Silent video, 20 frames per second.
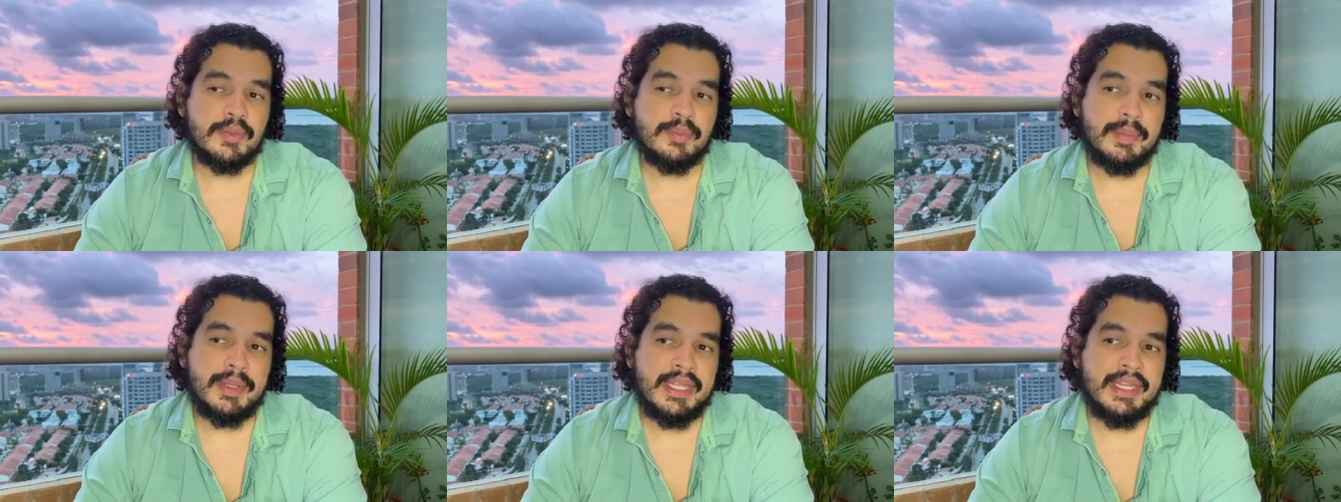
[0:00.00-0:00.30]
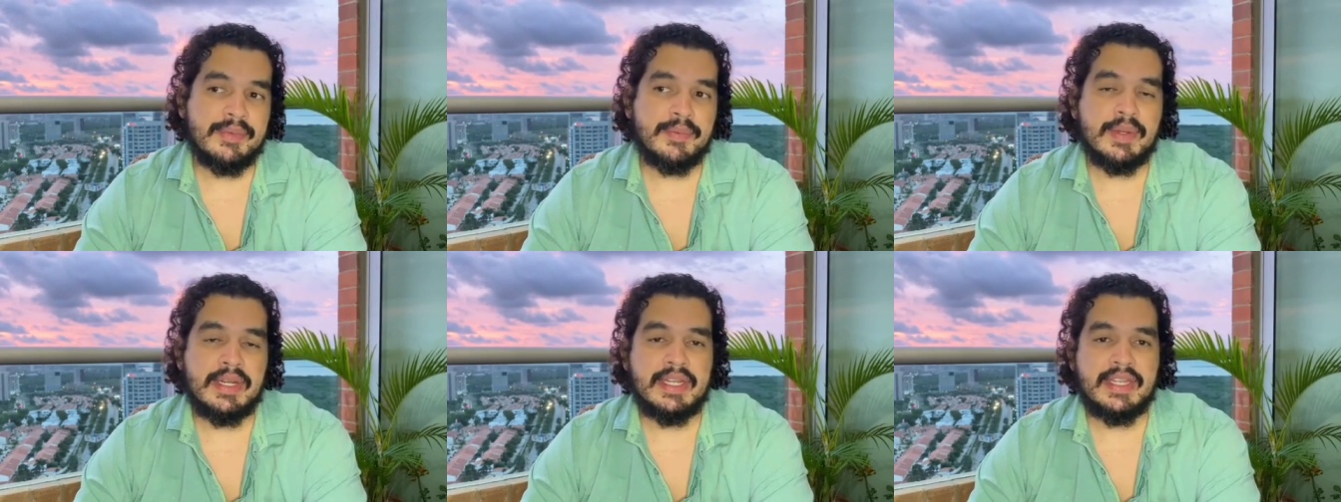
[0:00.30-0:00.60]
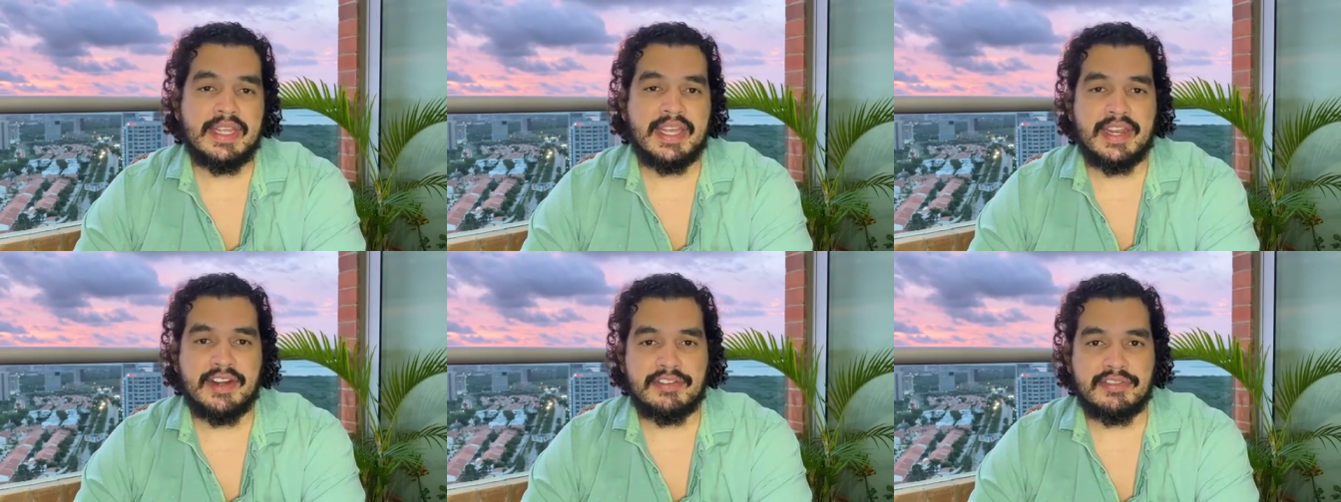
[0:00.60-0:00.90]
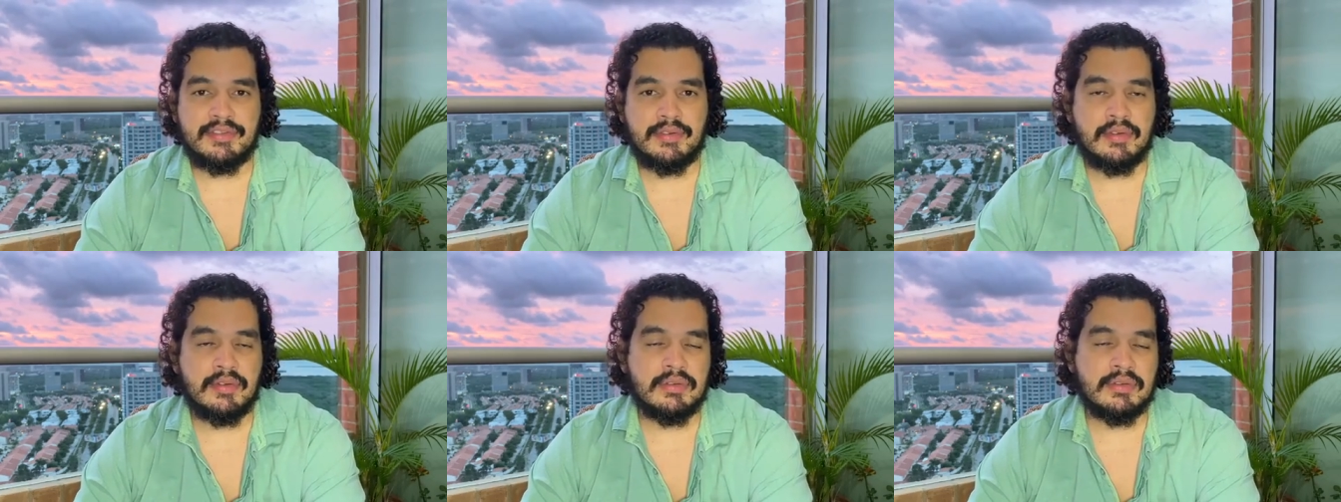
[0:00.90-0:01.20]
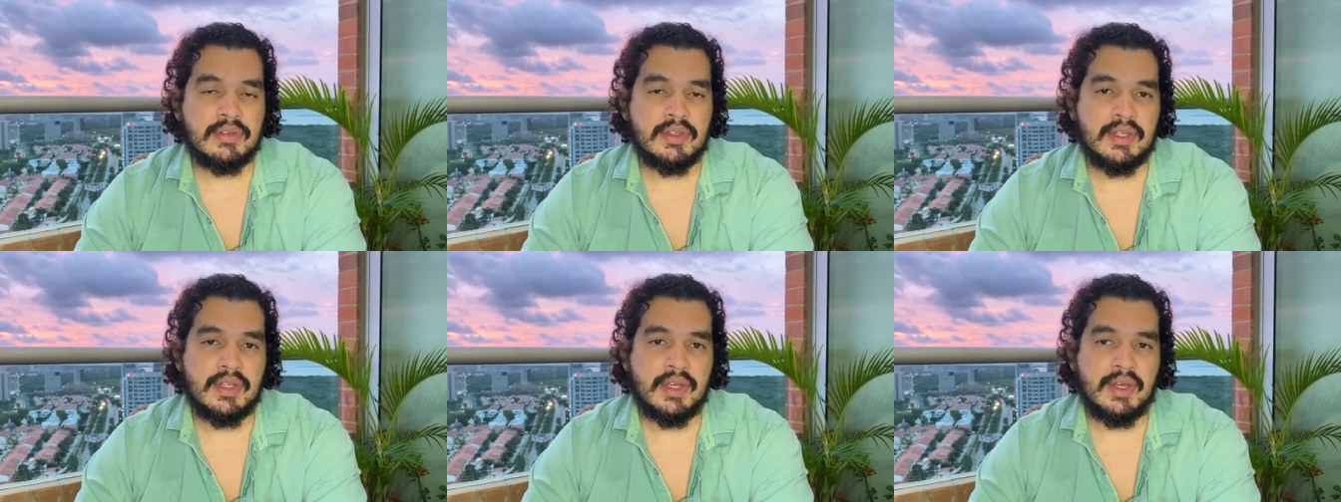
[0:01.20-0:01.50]
be really careful
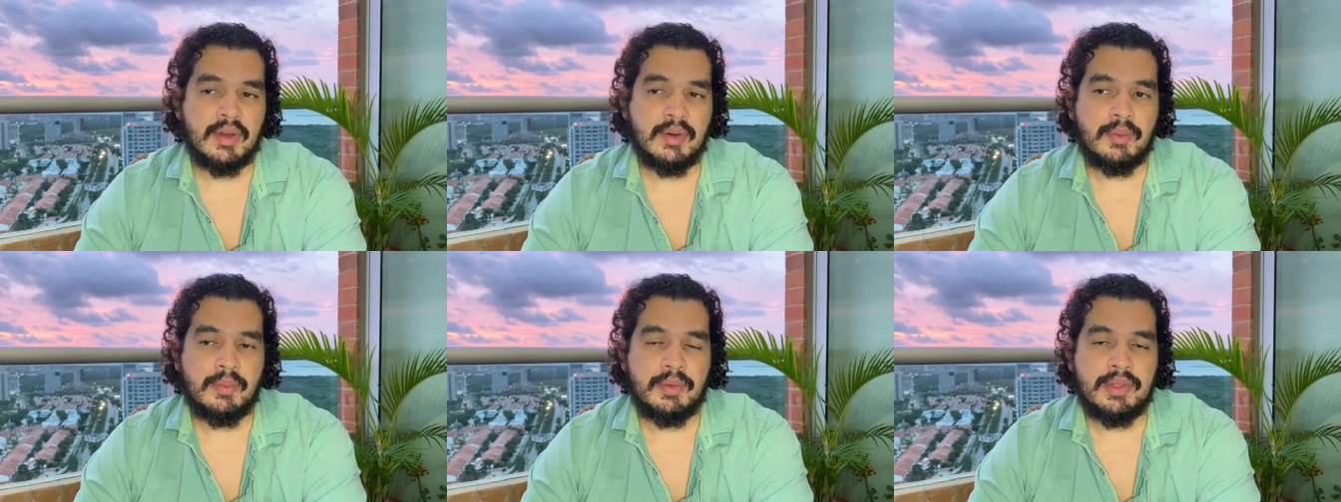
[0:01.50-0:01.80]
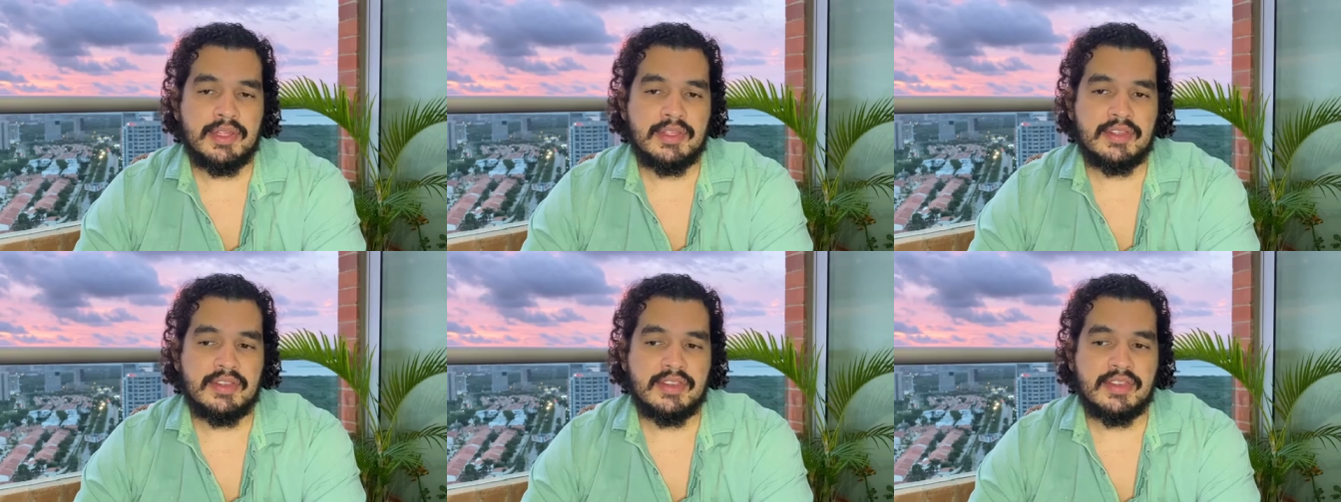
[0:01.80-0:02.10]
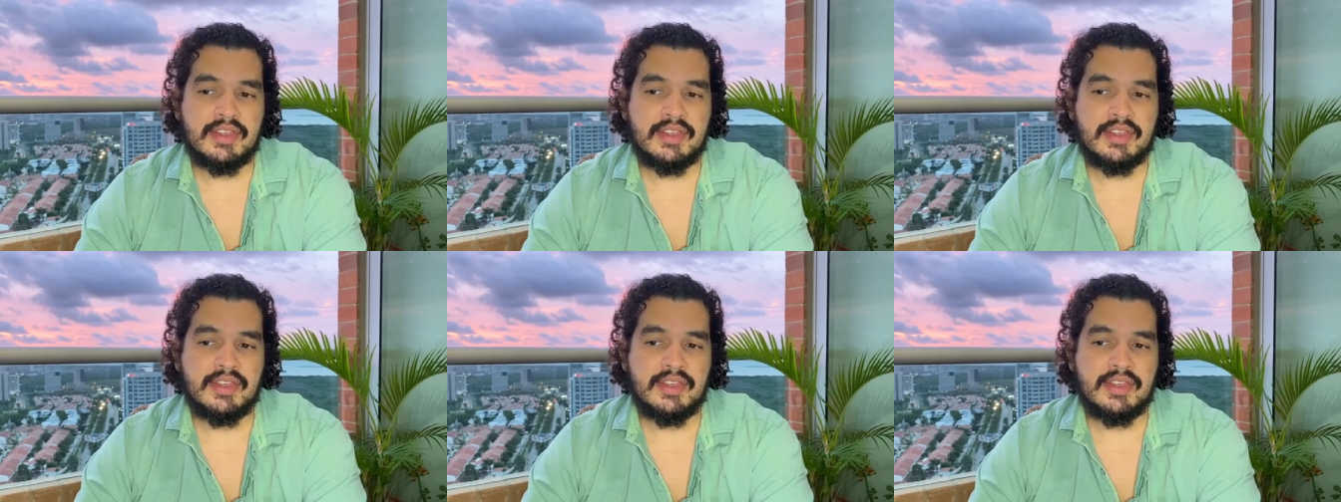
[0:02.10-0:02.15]
with